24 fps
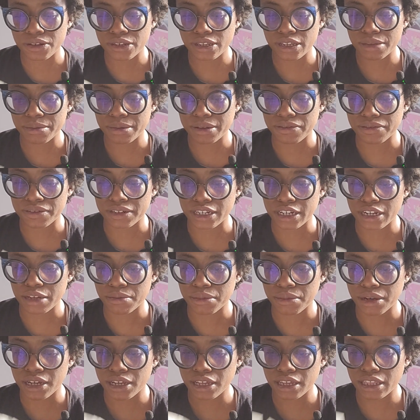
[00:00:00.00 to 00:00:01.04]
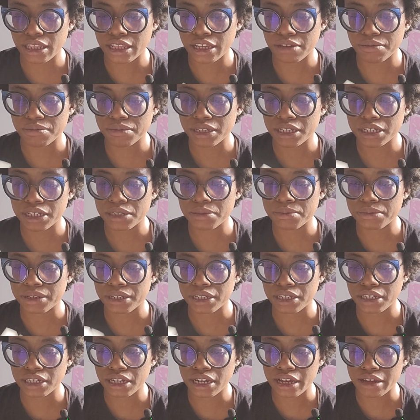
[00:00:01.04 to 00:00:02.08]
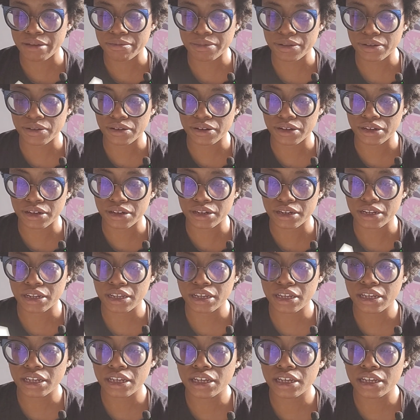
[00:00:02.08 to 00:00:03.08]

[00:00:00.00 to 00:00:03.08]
really been reading manga that much, but I've been